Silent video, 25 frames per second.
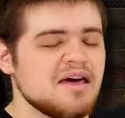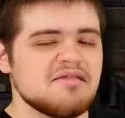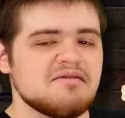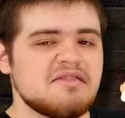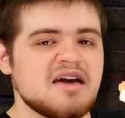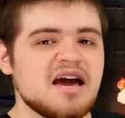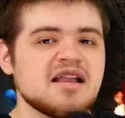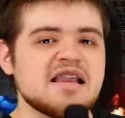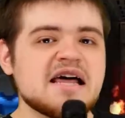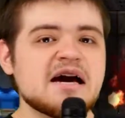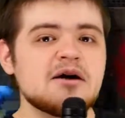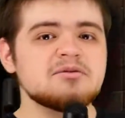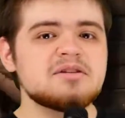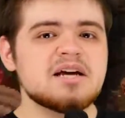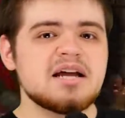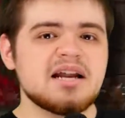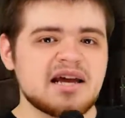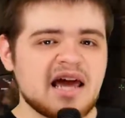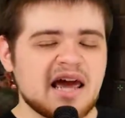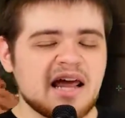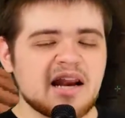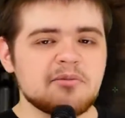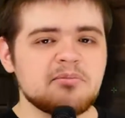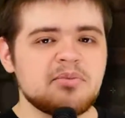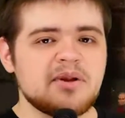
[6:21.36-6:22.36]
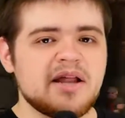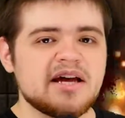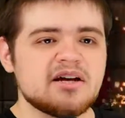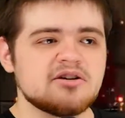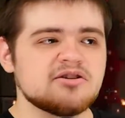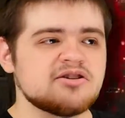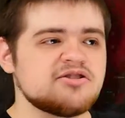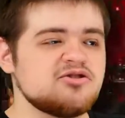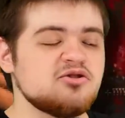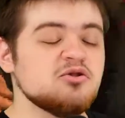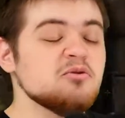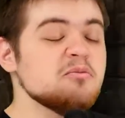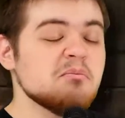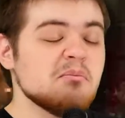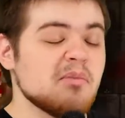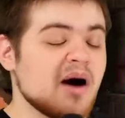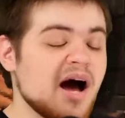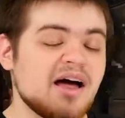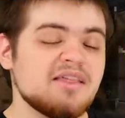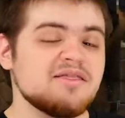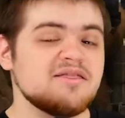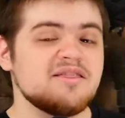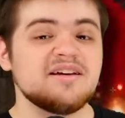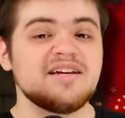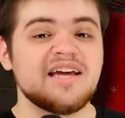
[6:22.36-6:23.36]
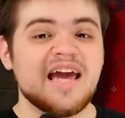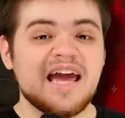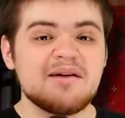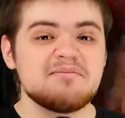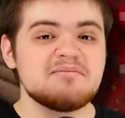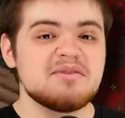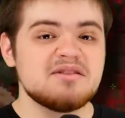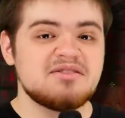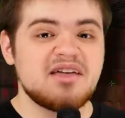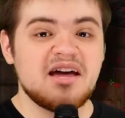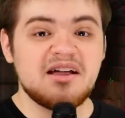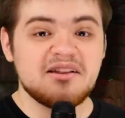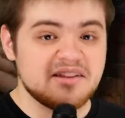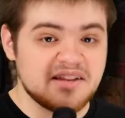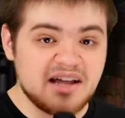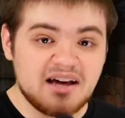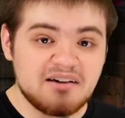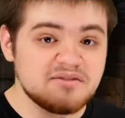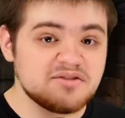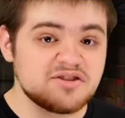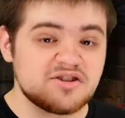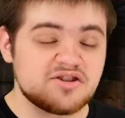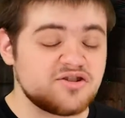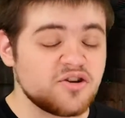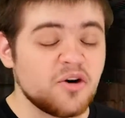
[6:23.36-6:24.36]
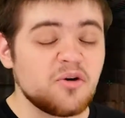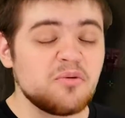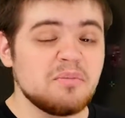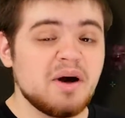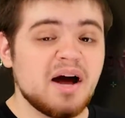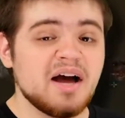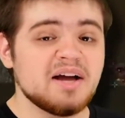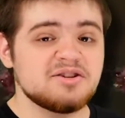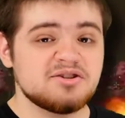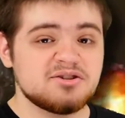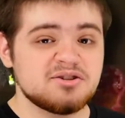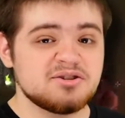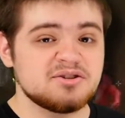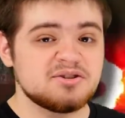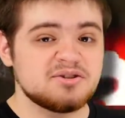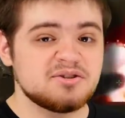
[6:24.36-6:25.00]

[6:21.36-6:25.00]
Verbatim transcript: They allow dedicated players to mod the game that they love so much.